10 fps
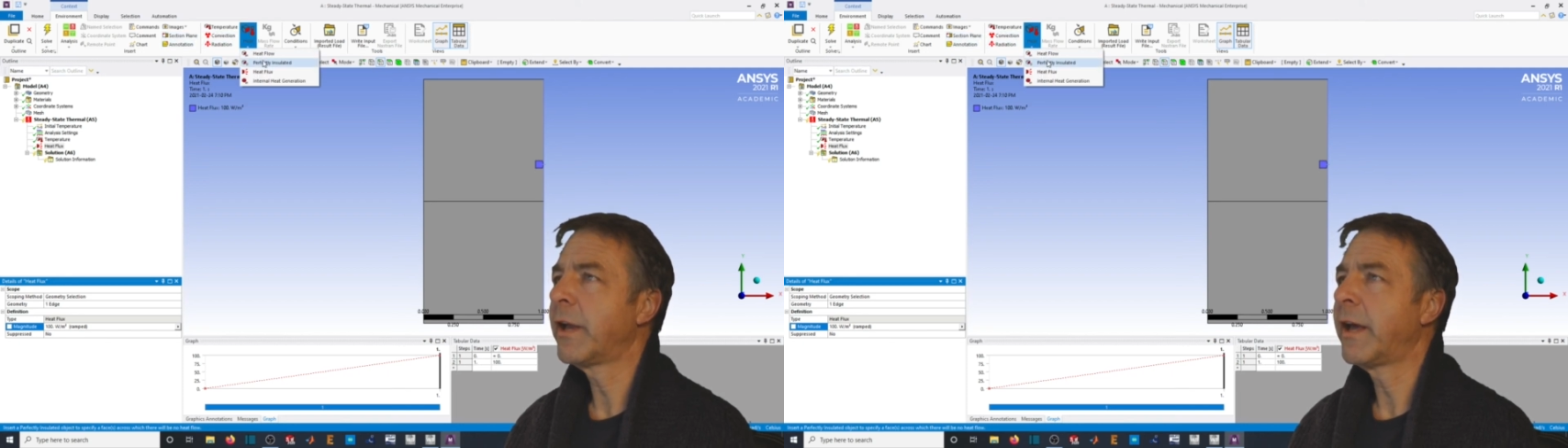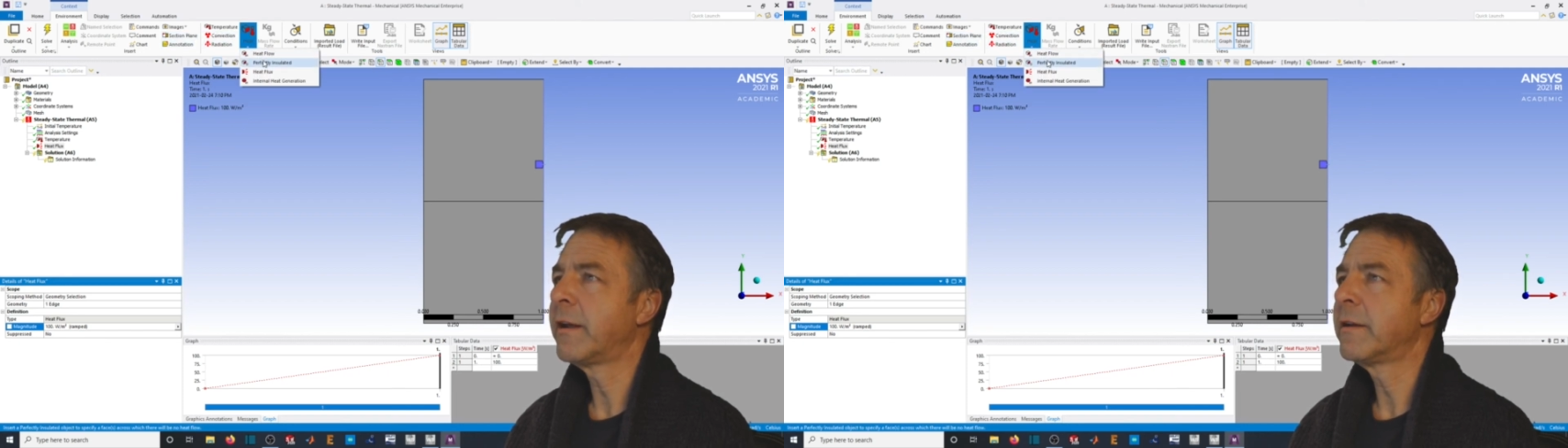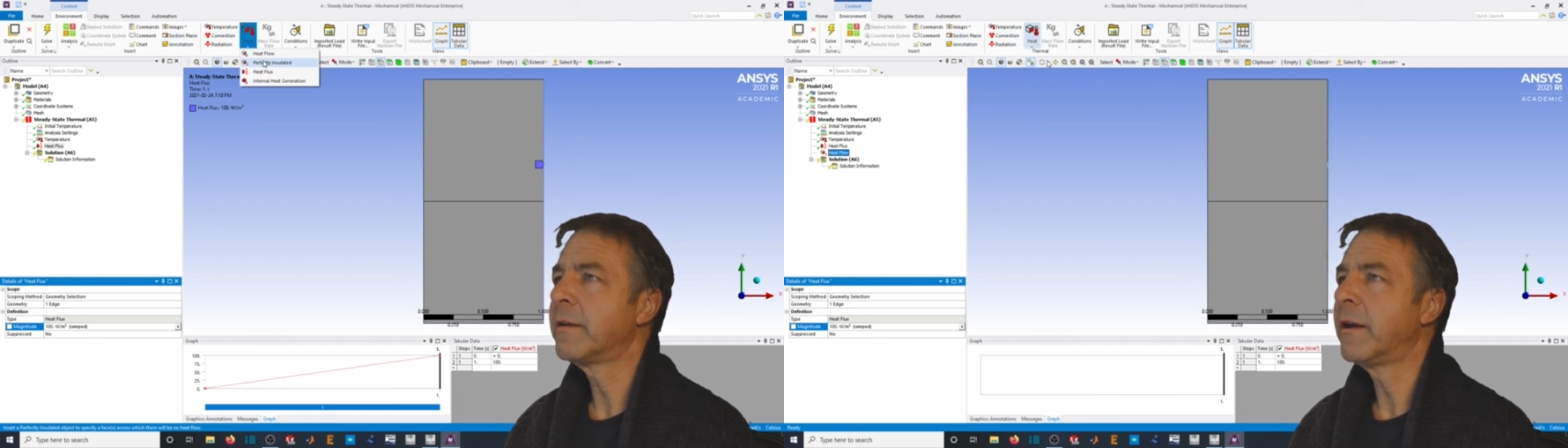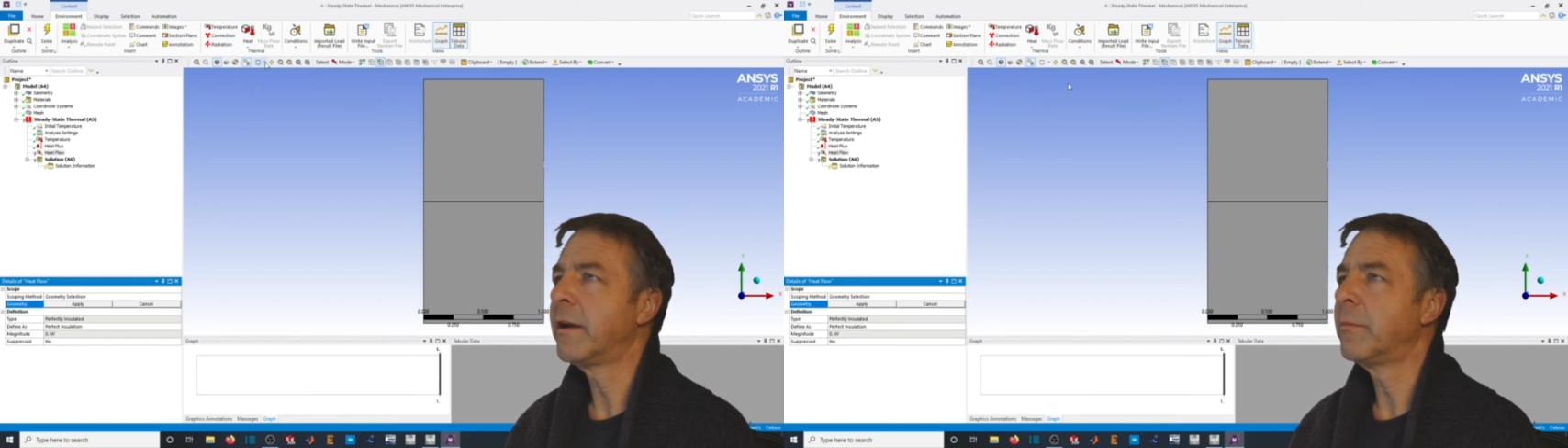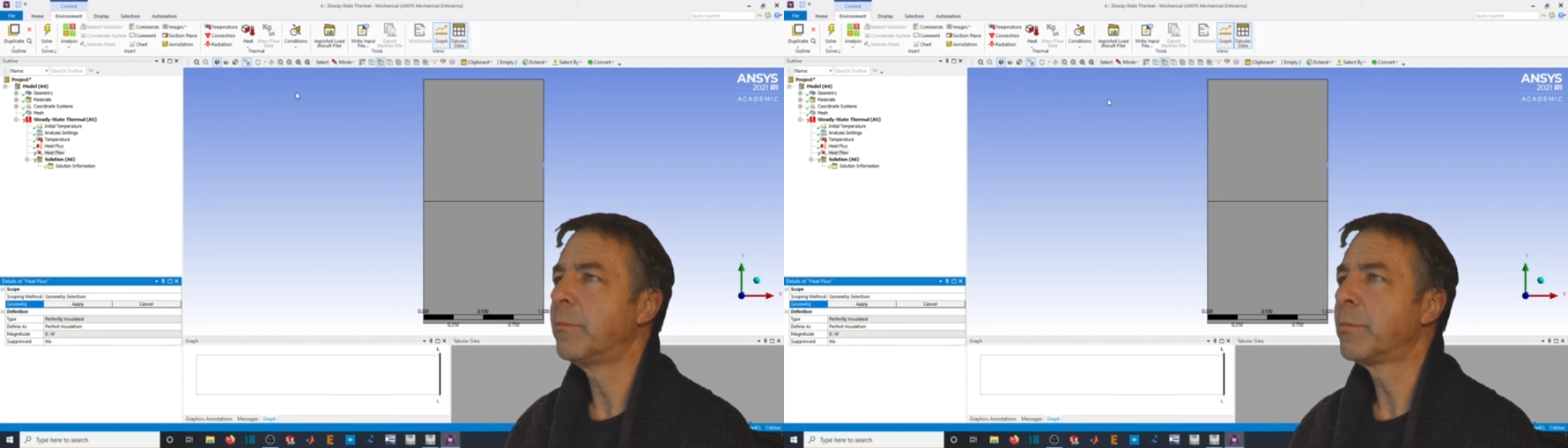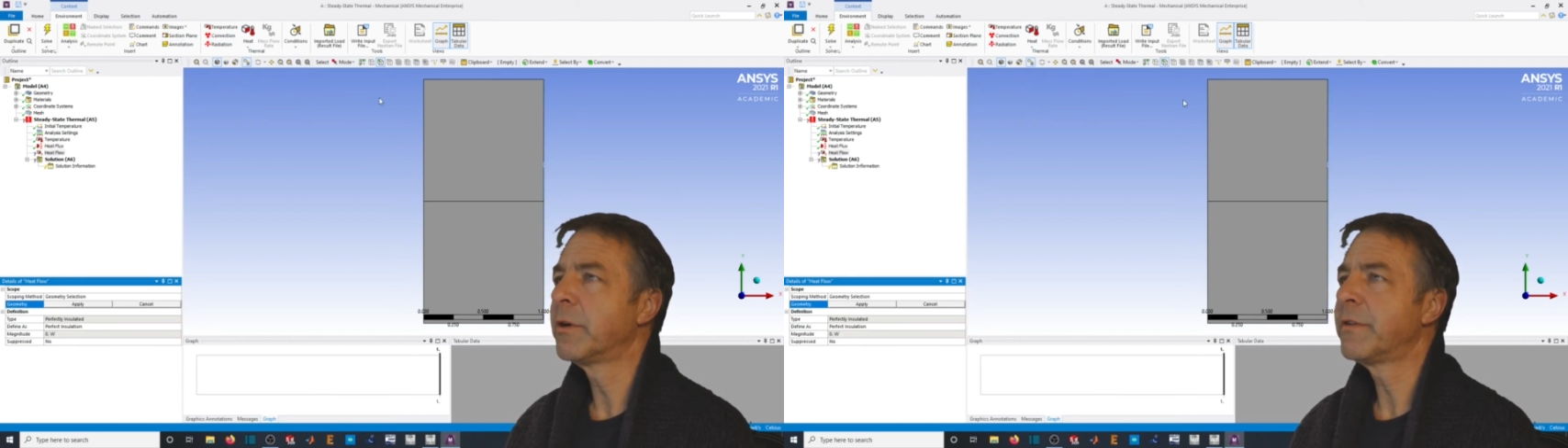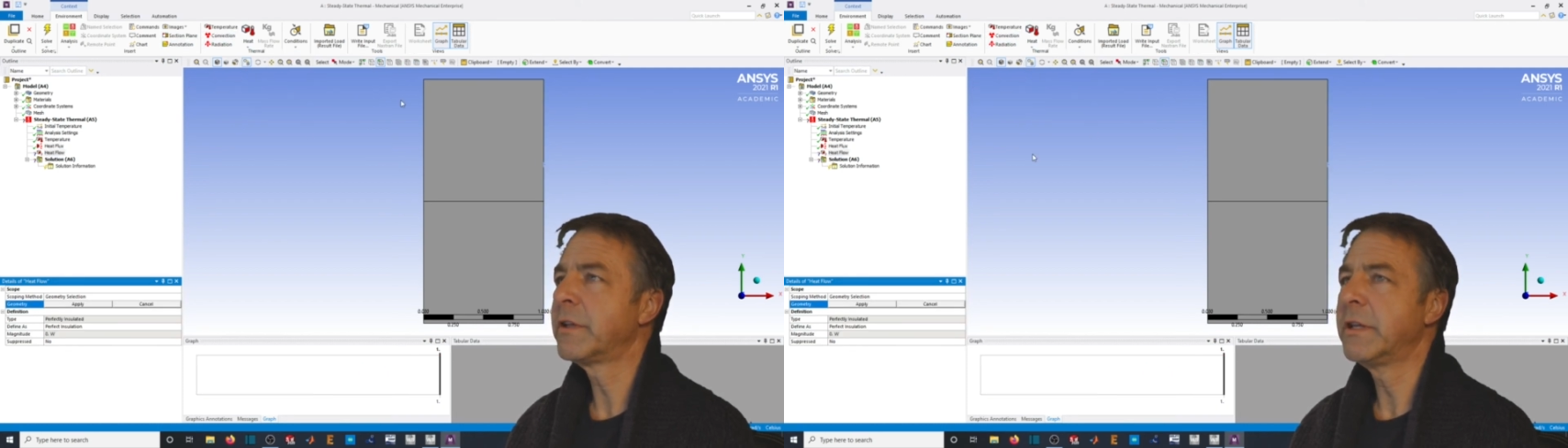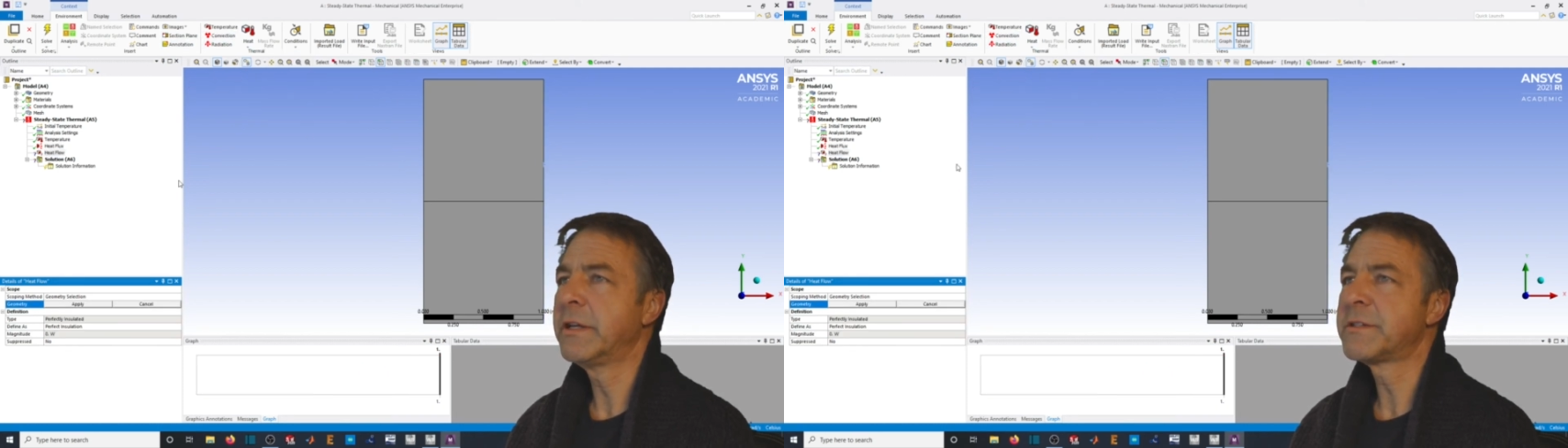at
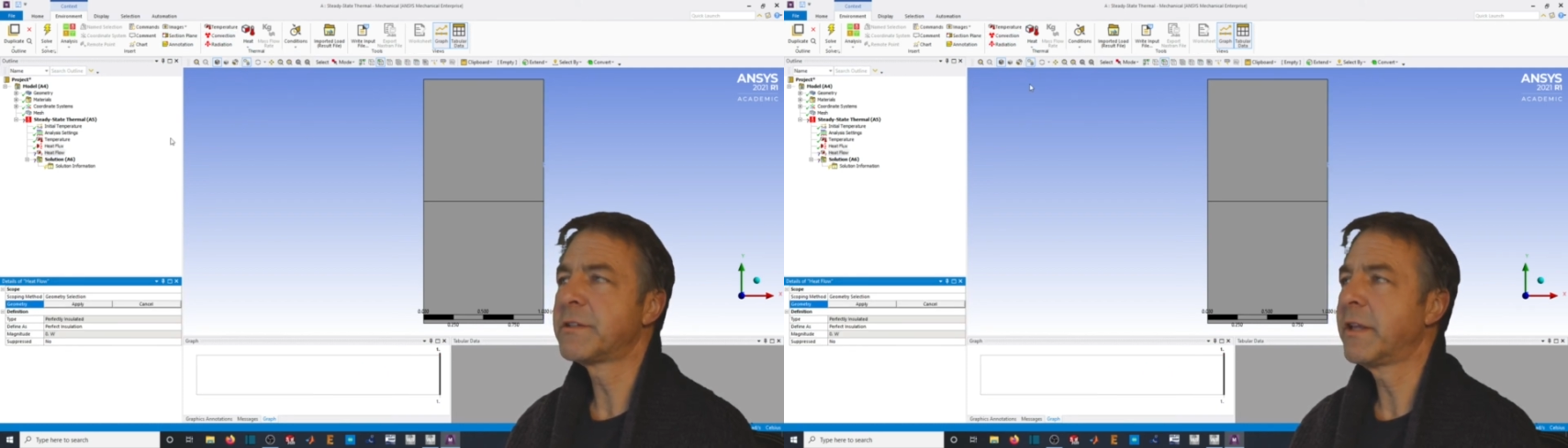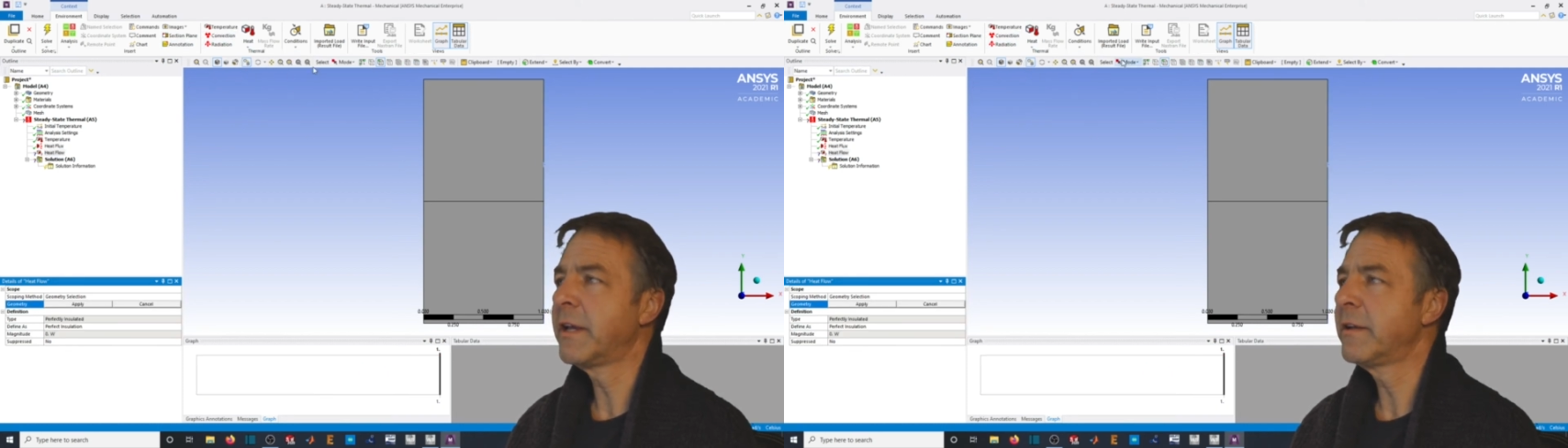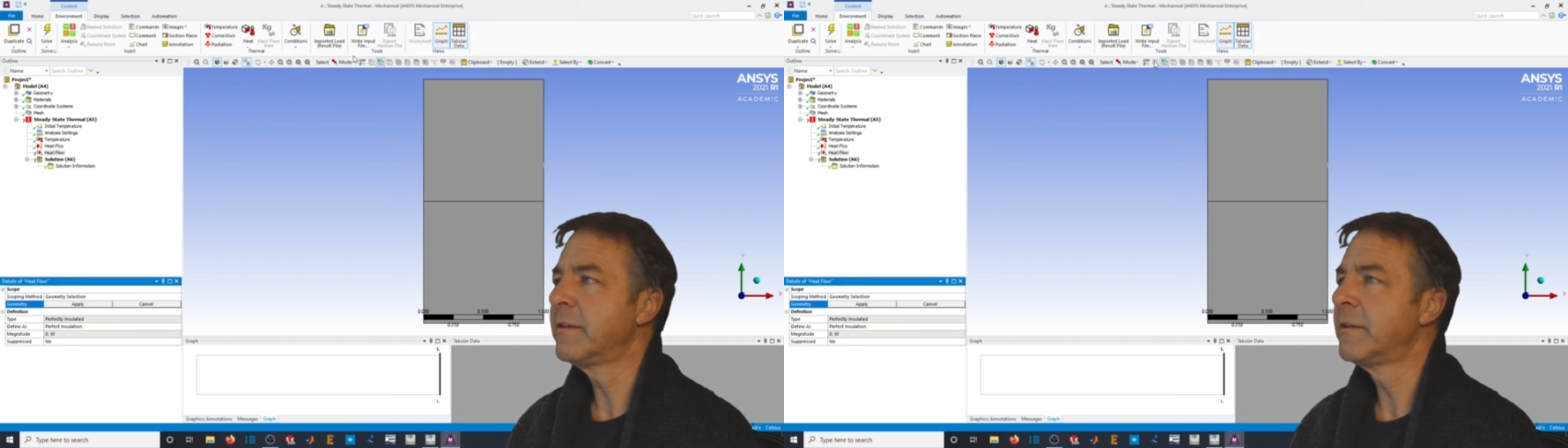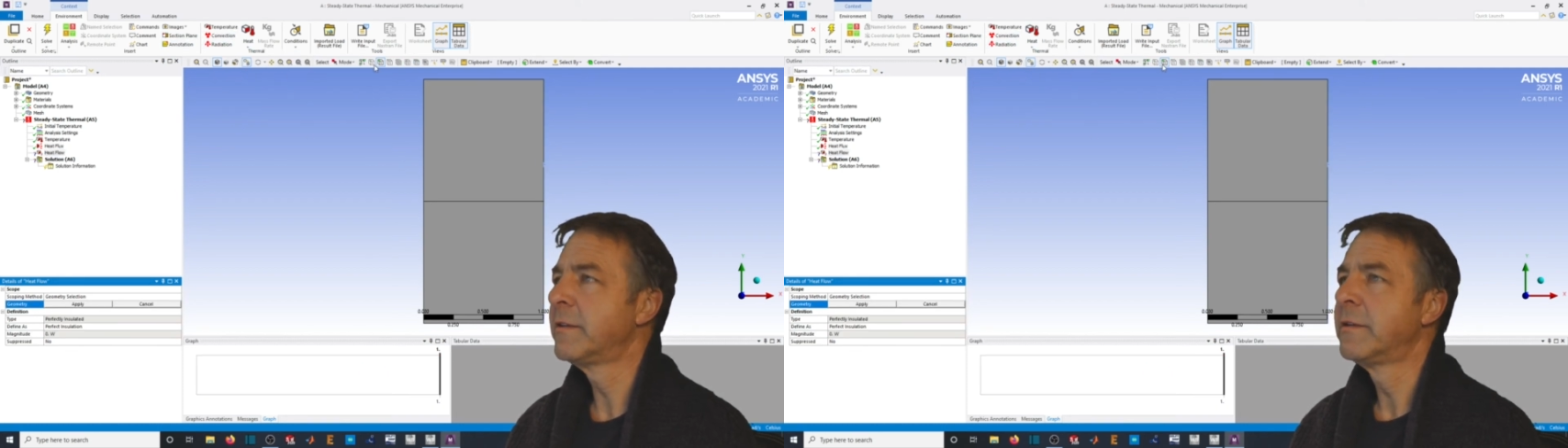perfectly insulated.